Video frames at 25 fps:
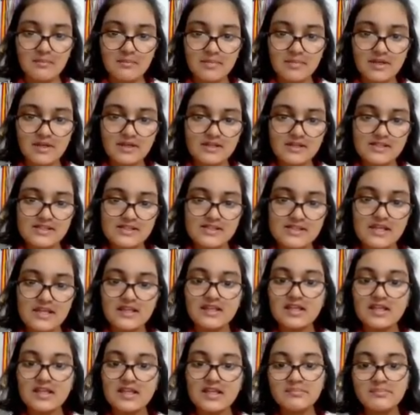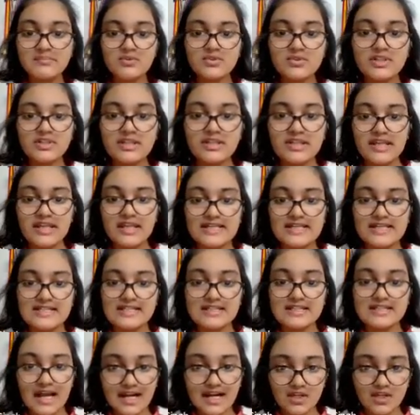because the computer reads
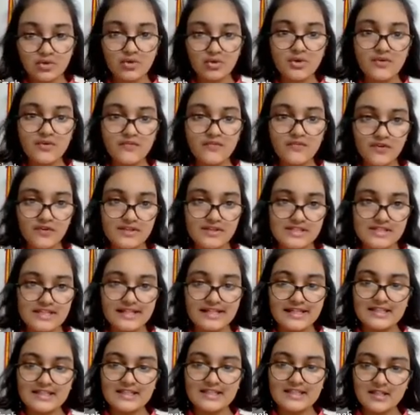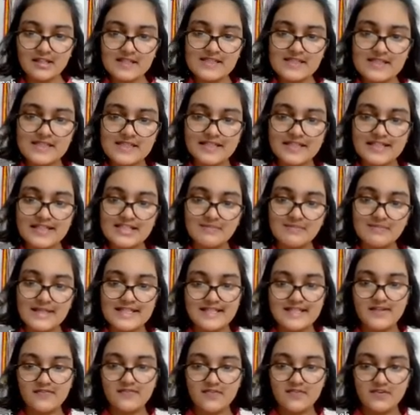that code first and thus
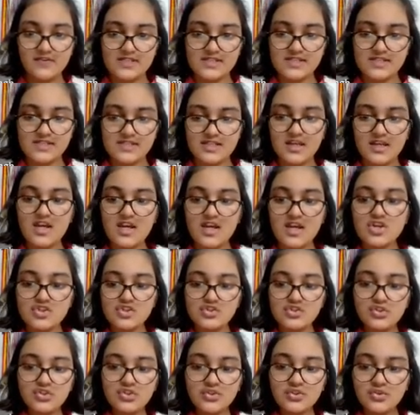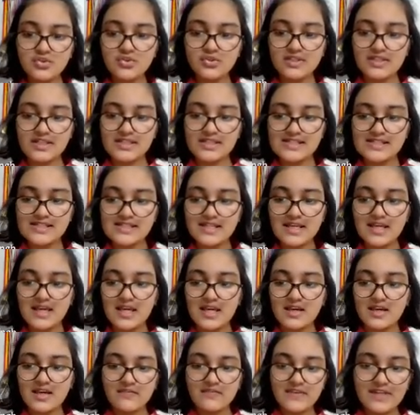displays it first. So to do this,
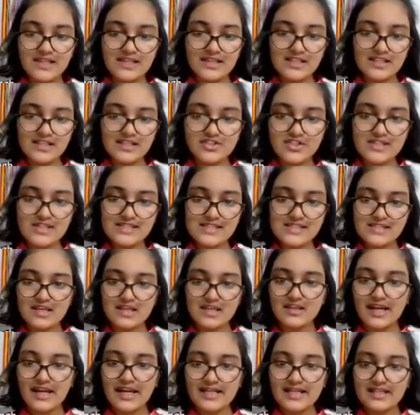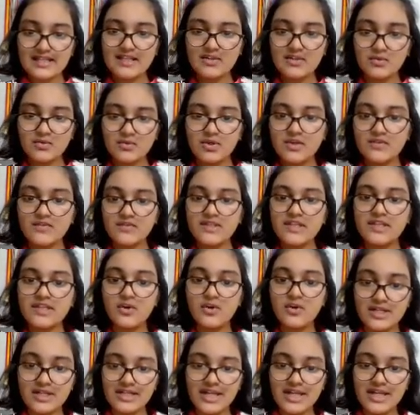we'll just write the code for the
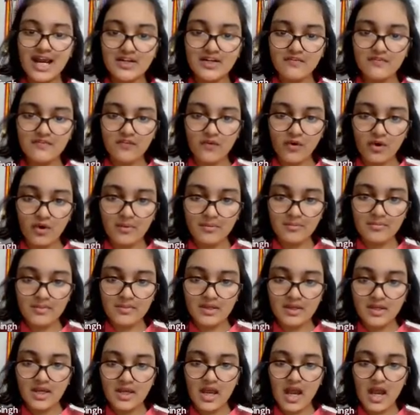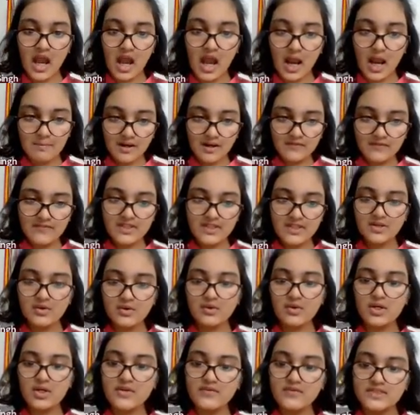contact form above the
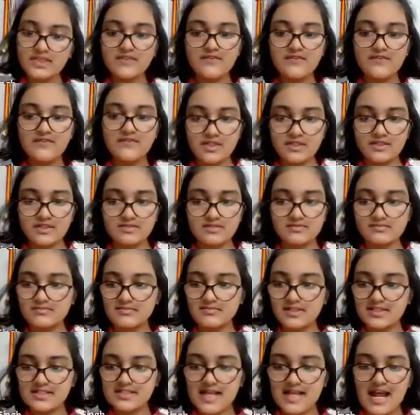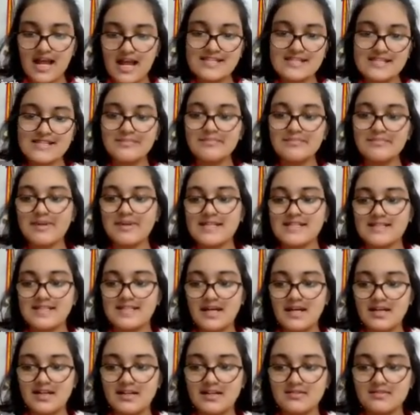code for the footer. It's as simple as
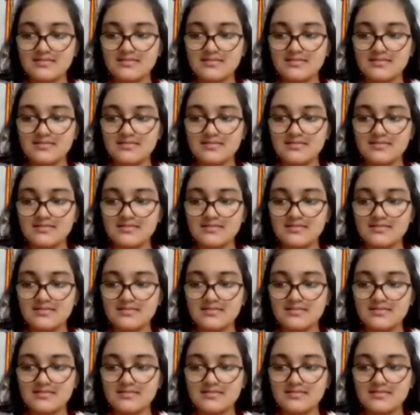that.